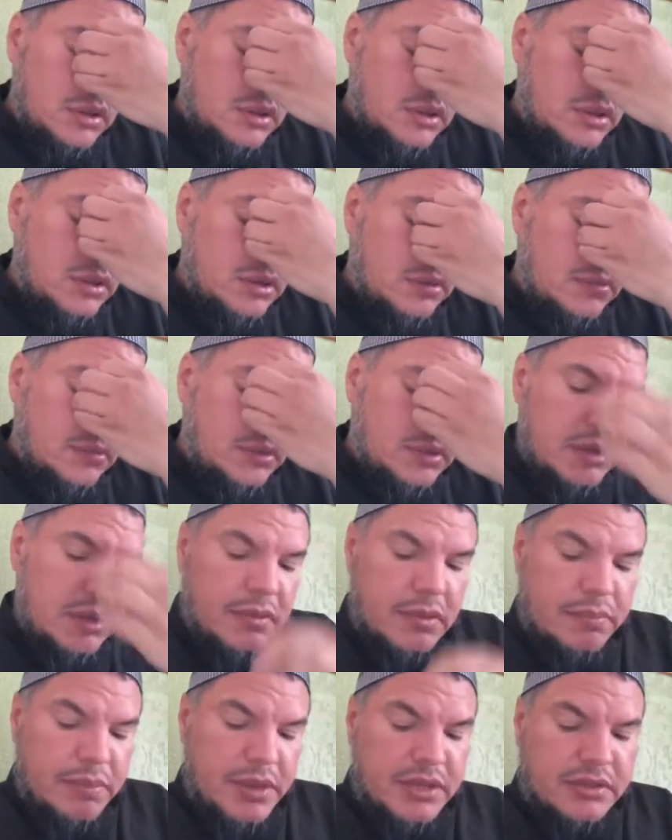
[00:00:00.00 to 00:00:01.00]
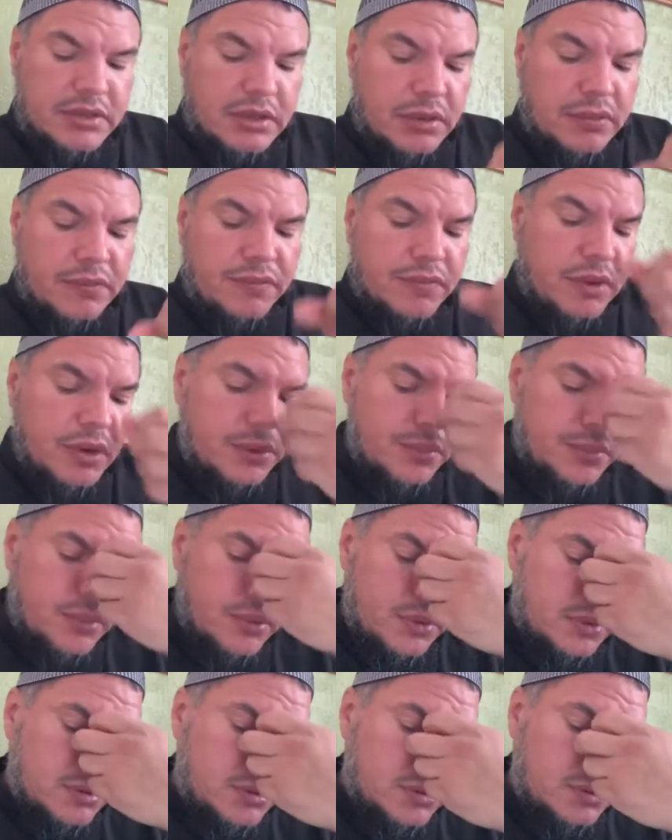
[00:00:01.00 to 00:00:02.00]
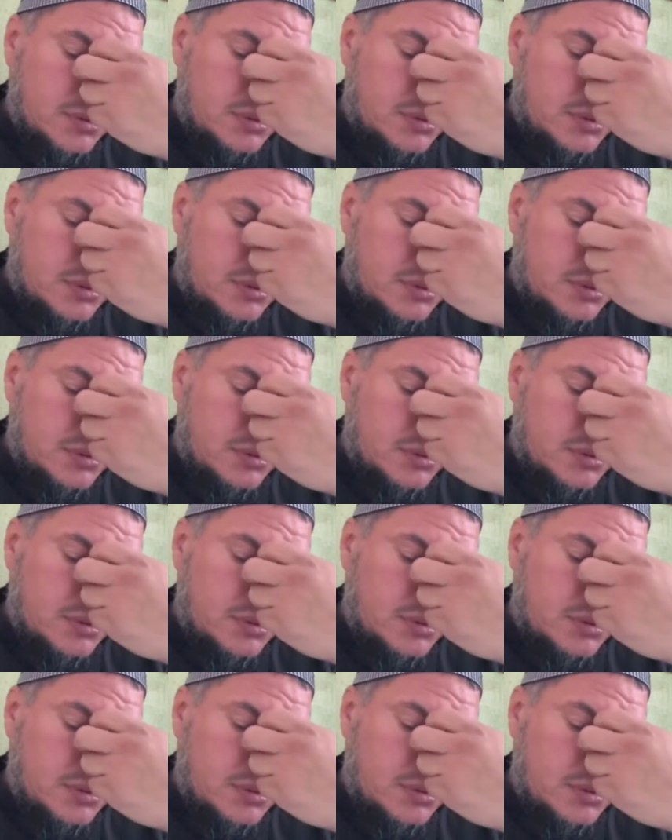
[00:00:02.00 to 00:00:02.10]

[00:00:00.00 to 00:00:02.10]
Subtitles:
And we'll give a basic framework.